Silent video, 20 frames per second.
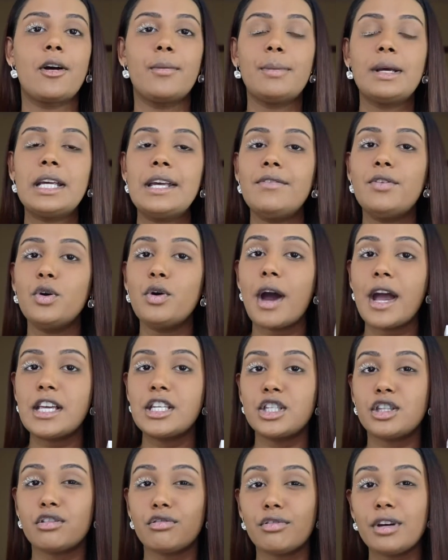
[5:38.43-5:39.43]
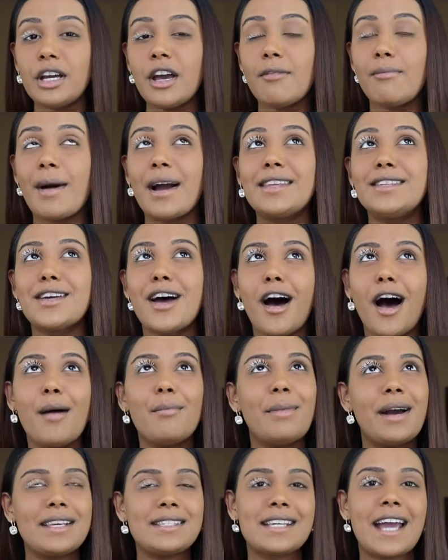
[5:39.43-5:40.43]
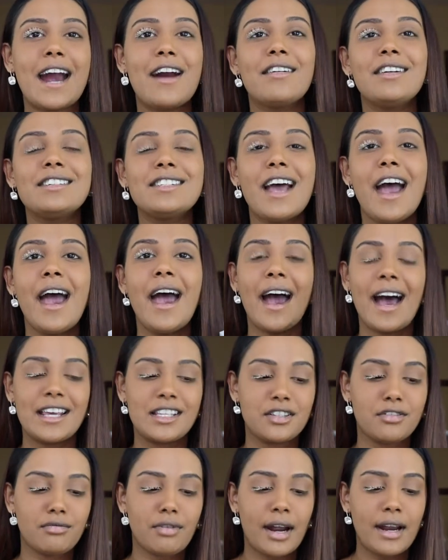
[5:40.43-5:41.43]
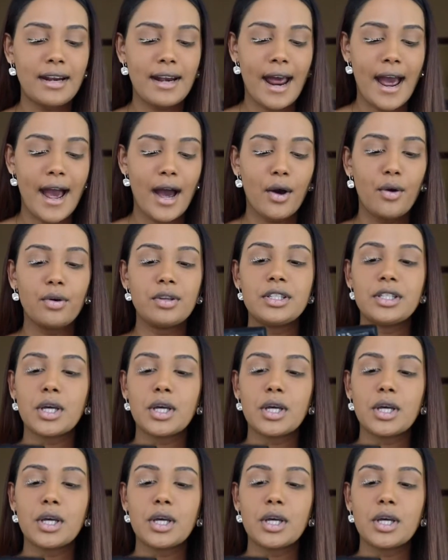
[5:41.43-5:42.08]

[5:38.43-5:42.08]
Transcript: I'm going to give you guys three of my top mascaras as of right now.